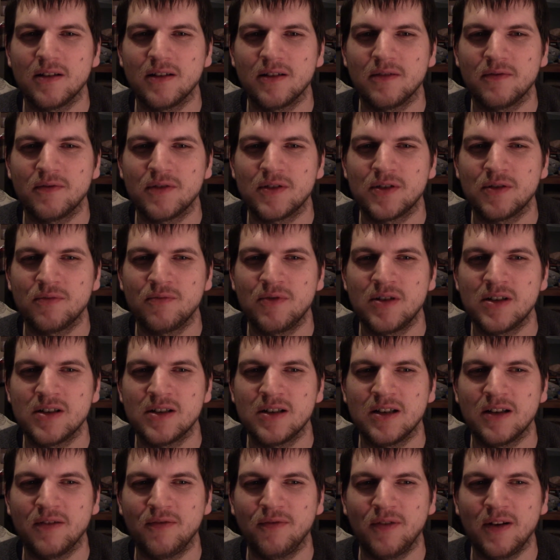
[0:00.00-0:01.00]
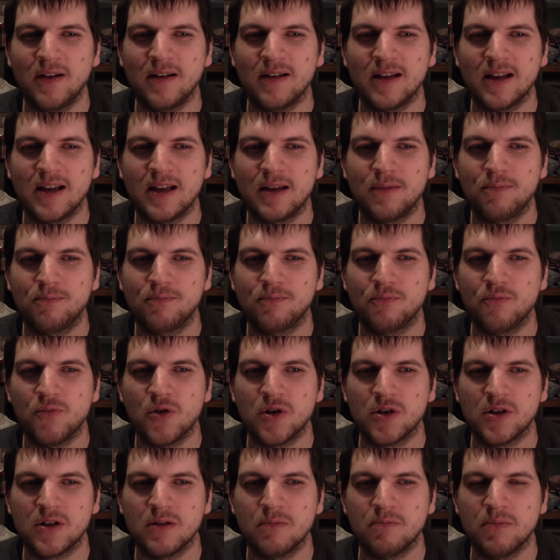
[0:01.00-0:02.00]
For some reason, it felt like
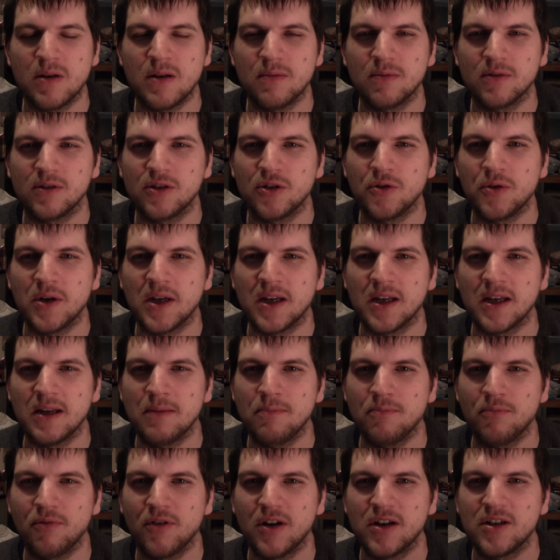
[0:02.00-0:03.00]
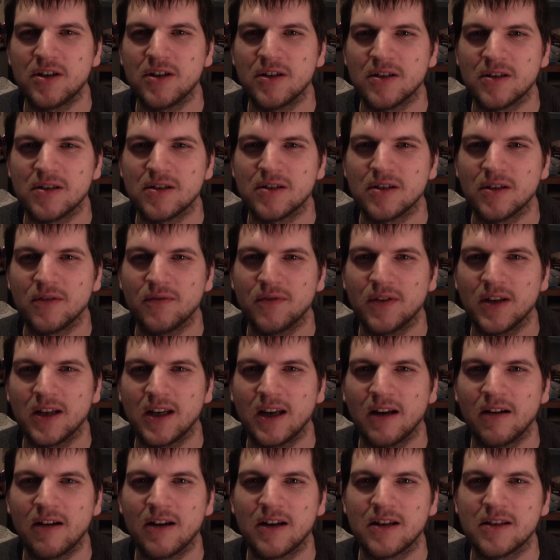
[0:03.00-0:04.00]
watching people doing impressions of the
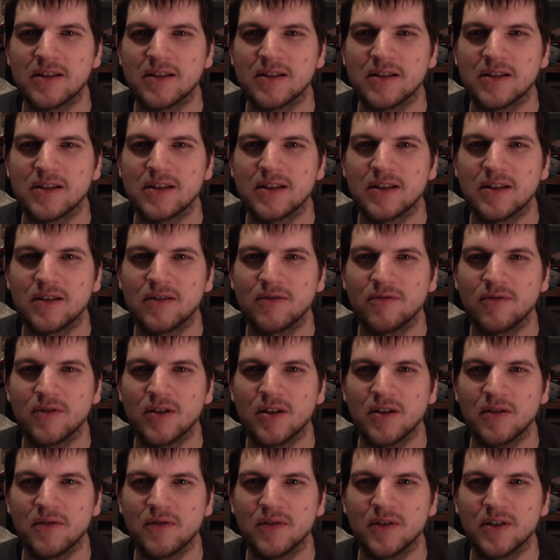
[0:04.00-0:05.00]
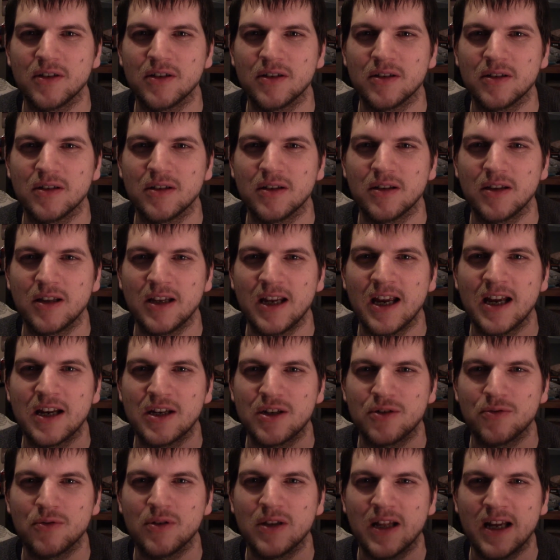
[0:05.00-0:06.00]
characters rather than the
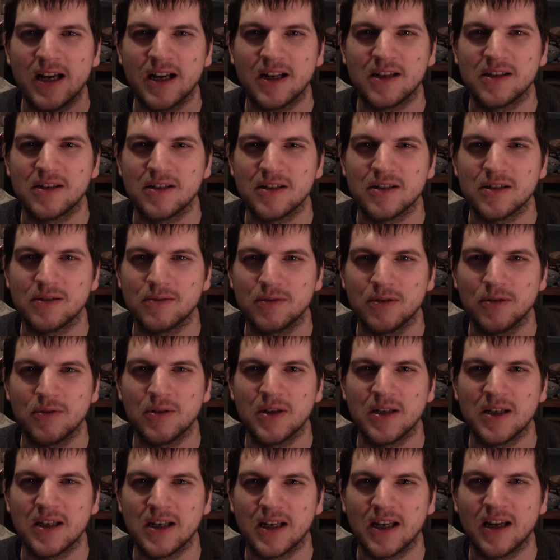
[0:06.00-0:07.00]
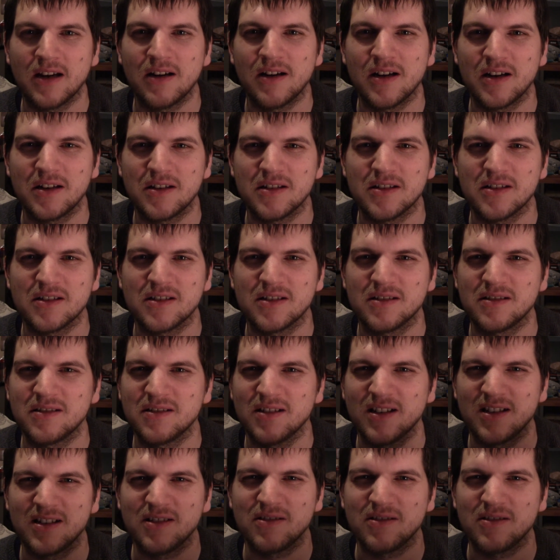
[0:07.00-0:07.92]
actual actors doing the characters. I